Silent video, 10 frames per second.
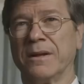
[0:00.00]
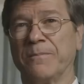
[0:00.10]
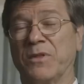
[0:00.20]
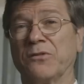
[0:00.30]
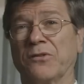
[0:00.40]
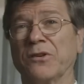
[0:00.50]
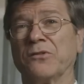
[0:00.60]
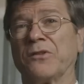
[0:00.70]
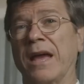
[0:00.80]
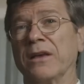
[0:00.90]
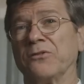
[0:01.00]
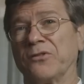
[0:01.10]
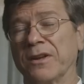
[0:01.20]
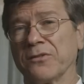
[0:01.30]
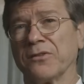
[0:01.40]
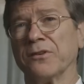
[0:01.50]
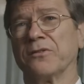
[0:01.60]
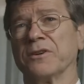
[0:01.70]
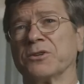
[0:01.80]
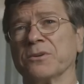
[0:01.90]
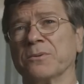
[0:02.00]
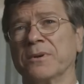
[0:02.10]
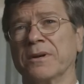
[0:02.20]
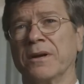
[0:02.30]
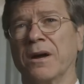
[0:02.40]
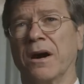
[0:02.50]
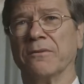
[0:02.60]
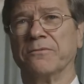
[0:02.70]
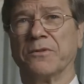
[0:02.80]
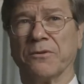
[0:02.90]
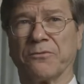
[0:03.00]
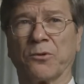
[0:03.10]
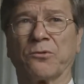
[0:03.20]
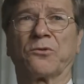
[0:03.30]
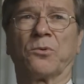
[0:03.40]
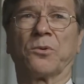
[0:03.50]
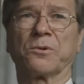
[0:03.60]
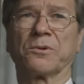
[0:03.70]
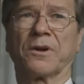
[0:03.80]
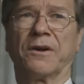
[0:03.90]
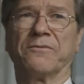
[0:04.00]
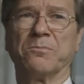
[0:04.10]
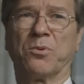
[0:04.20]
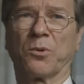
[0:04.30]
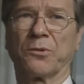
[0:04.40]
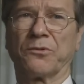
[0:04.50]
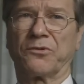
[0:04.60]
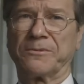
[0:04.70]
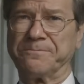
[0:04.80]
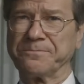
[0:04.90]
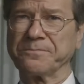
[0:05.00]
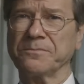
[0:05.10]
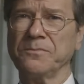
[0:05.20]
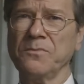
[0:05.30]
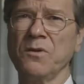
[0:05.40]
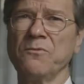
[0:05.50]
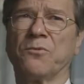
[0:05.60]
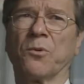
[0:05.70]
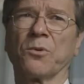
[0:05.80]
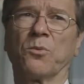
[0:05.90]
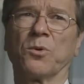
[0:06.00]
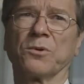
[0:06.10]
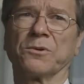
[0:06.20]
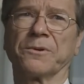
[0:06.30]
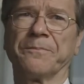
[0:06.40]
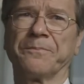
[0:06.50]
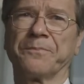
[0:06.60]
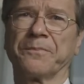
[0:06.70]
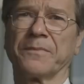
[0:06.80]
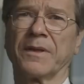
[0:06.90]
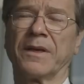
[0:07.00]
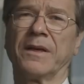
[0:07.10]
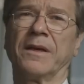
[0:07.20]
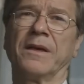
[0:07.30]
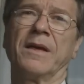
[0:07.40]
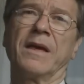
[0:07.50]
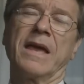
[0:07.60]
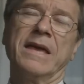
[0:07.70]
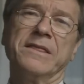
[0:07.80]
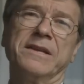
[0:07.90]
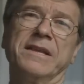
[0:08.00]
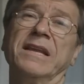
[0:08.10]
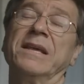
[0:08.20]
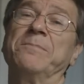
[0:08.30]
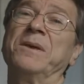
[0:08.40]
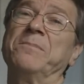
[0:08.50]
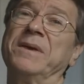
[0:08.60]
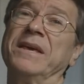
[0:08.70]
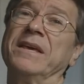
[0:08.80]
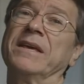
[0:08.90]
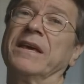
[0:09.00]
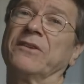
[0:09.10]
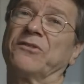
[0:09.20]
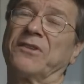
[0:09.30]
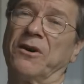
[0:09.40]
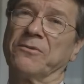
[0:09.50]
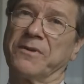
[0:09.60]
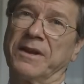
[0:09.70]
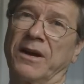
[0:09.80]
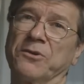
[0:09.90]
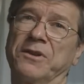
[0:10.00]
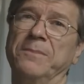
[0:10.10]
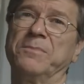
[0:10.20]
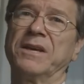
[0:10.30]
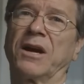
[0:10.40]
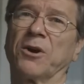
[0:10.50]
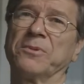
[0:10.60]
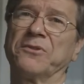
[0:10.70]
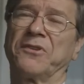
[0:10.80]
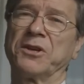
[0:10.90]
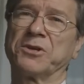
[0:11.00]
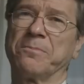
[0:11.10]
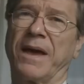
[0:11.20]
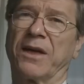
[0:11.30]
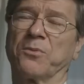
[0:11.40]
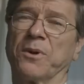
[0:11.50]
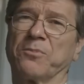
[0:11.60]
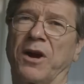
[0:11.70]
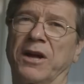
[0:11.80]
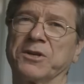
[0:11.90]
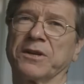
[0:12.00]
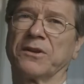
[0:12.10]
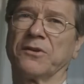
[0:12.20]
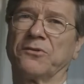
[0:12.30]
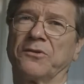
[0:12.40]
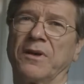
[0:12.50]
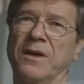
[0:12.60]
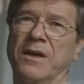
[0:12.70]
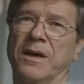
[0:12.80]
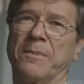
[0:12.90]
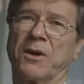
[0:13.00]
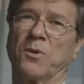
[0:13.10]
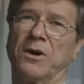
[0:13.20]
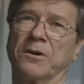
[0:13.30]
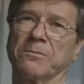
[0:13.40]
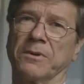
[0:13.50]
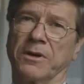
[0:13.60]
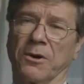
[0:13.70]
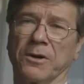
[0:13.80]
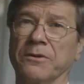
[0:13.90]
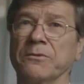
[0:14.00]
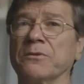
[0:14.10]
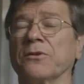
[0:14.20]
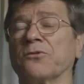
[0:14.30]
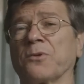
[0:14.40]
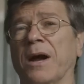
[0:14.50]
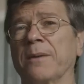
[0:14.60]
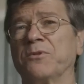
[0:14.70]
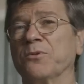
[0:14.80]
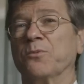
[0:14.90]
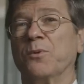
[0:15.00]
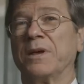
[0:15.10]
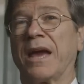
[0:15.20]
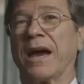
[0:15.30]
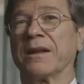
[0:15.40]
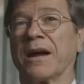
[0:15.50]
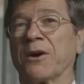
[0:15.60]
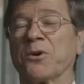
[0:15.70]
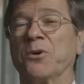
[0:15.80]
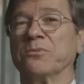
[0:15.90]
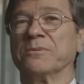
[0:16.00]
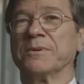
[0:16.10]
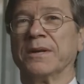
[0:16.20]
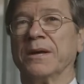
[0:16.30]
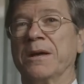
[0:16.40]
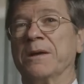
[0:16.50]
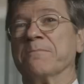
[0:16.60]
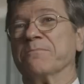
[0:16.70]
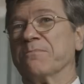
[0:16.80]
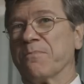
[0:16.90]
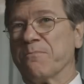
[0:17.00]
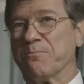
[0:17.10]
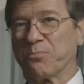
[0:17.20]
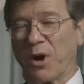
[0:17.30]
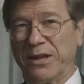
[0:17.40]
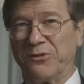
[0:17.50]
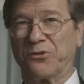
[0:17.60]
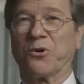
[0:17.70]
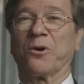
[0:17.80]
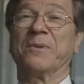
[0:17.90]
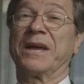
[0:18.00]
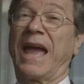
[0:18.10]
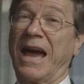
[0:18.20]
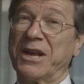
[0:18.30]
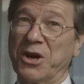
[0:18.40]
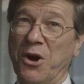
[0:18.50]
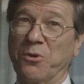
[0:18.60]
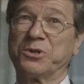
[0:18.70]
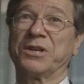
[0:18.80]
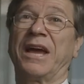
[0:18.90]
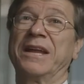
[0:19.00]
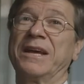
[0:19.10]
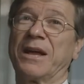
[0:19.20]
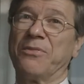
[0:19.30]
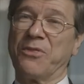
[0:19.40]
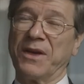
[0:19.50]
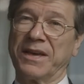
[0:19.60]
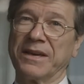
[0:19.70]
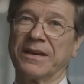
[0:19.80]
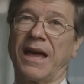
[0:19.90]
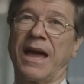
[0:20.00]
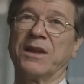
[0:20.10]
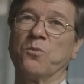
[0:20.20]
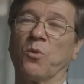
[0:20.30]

This is a citizen's issue of the first order of importance for the world. In the DDPP itself, in our Deep Decarbonization Pathway Project, as Emmanuel Guerin described to you, we had our own brainstorming and negotiating and thinking and